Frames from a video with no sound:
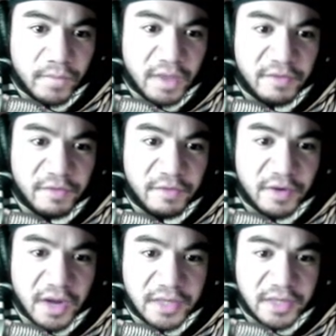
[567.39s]
Have you
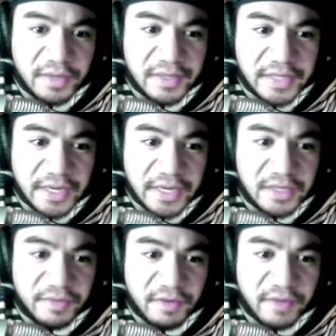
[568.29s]
forgotten the sins
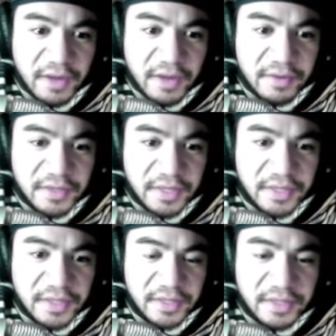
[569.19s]
of your fathers, and the
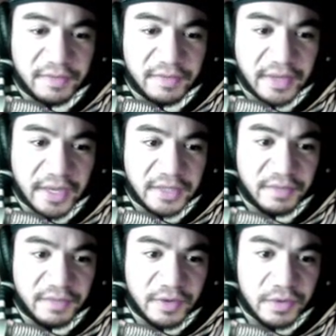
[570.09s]
sins of the kings of
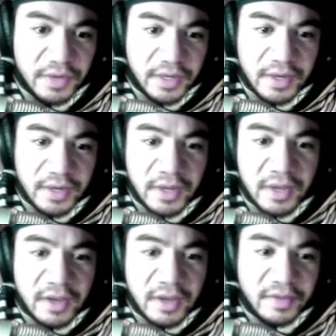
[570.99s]
Yehuda,
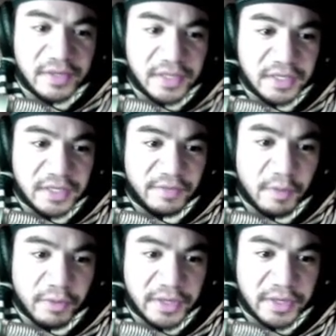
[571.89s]
and the sins of your
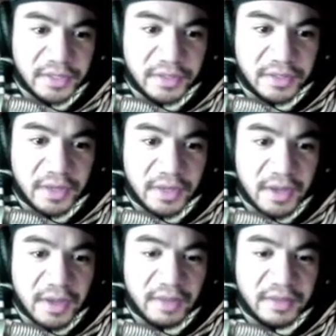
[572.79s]
princes,
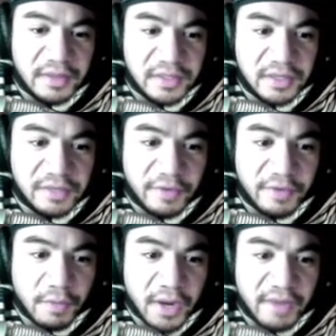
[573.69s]
and the sins of your
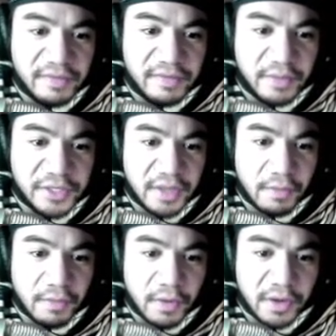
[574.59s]
wives, which they
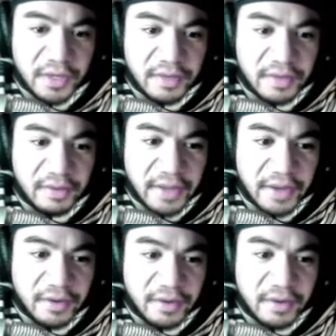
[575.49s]
worked in the
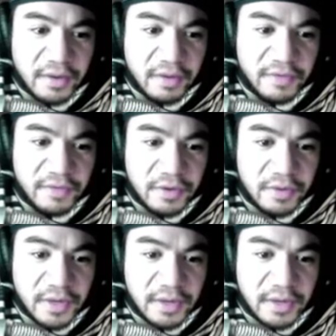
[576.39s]
land of
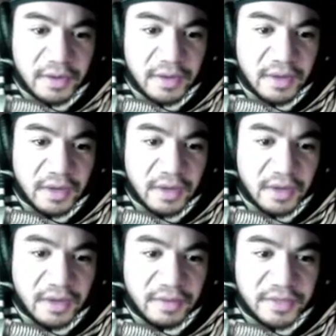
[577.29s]
Yehuda,
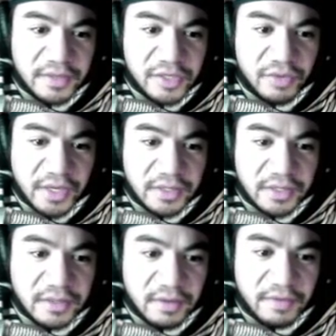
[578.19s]
and in the
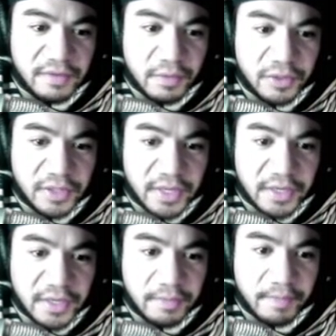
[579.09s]
streets of Jerusalem?